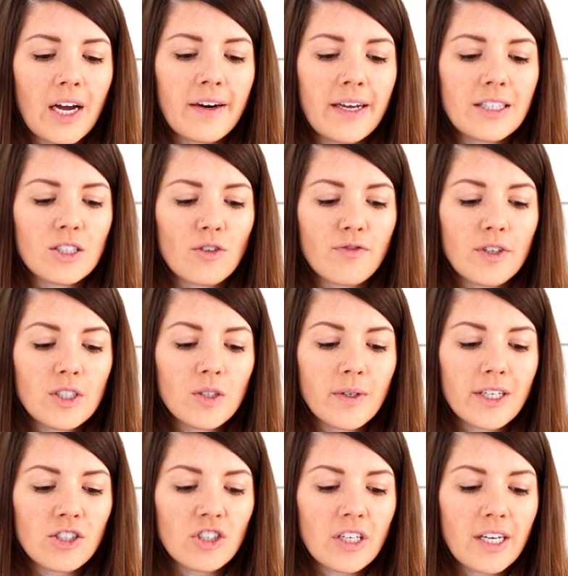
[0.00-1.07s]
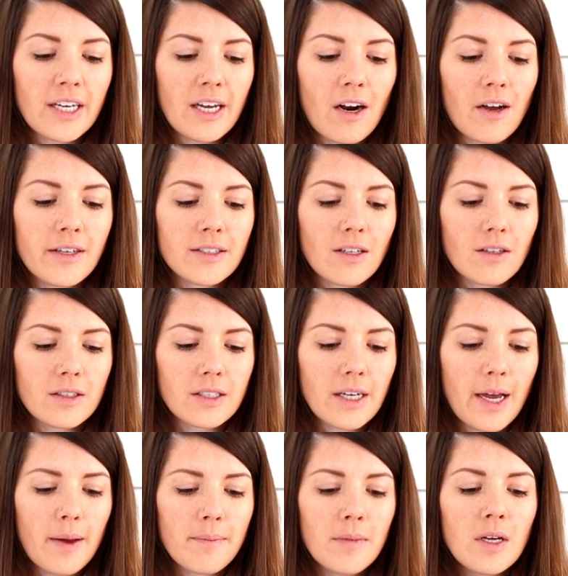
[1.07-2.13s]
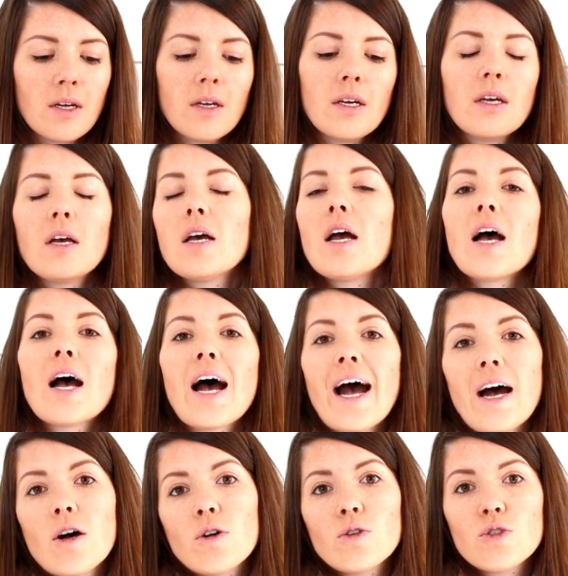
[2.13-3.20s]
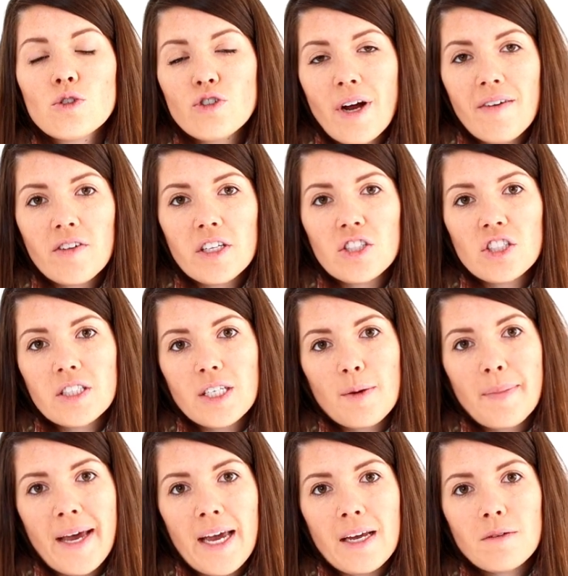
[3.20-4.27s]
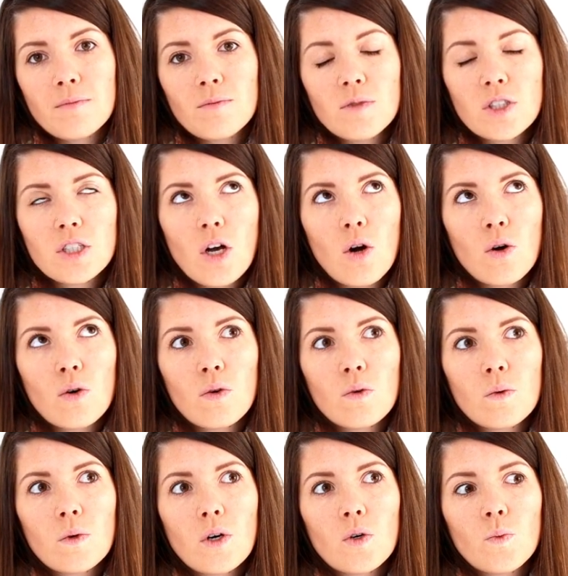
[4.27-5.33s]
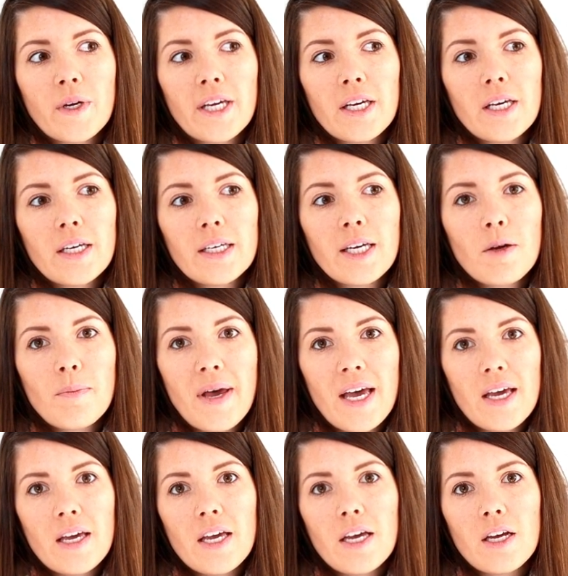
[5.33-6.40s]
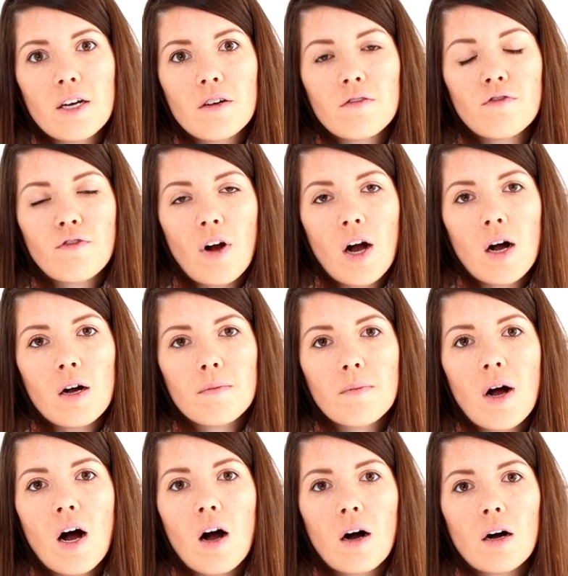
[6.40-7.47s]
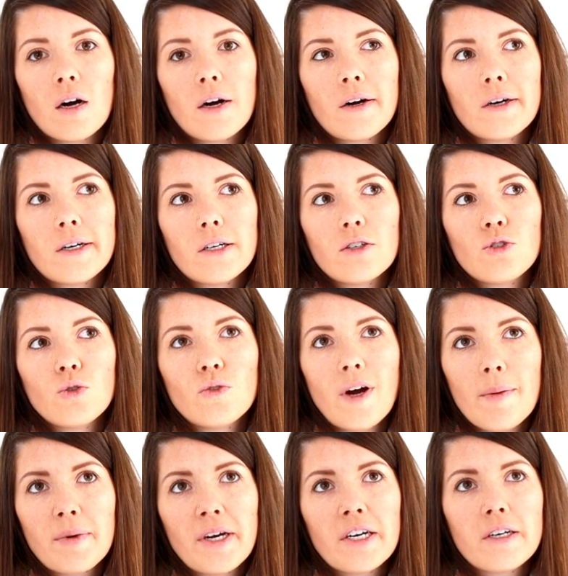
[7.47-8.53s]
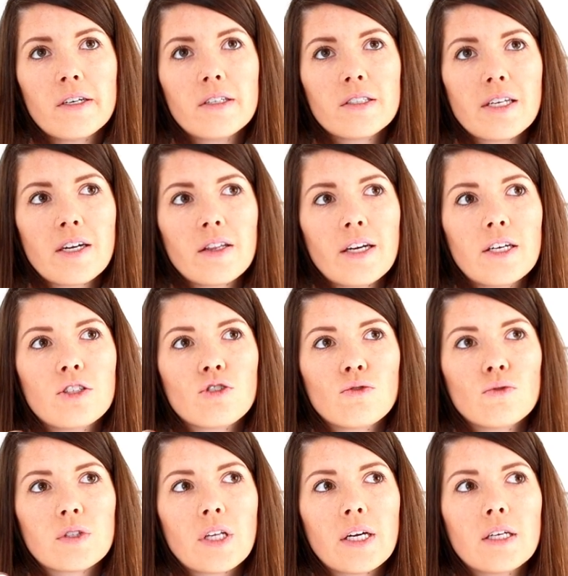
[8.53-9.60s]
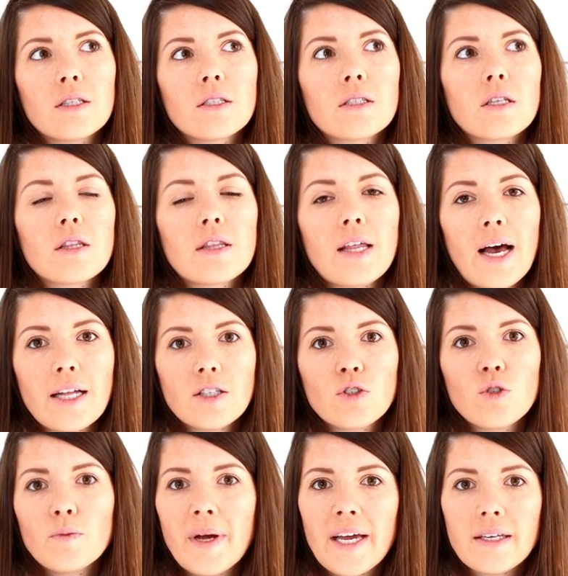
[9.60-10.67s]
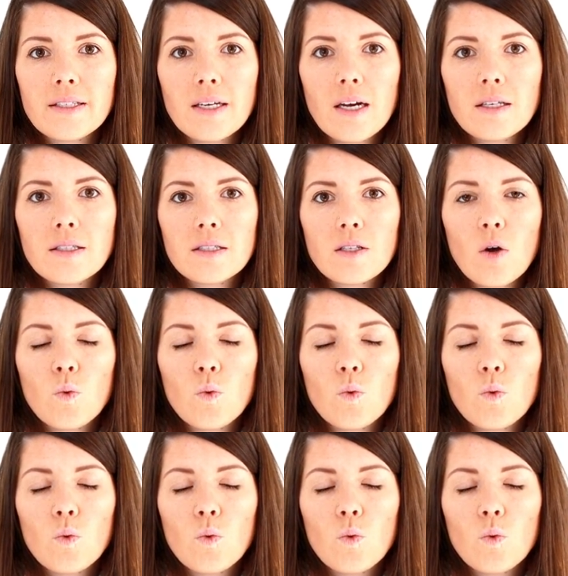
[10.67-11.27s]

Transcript: All right, so first question I get asked all the time. How do travel agents get paid? So we get paid from our tour operators, airlines, cruise lines. That's who pays us.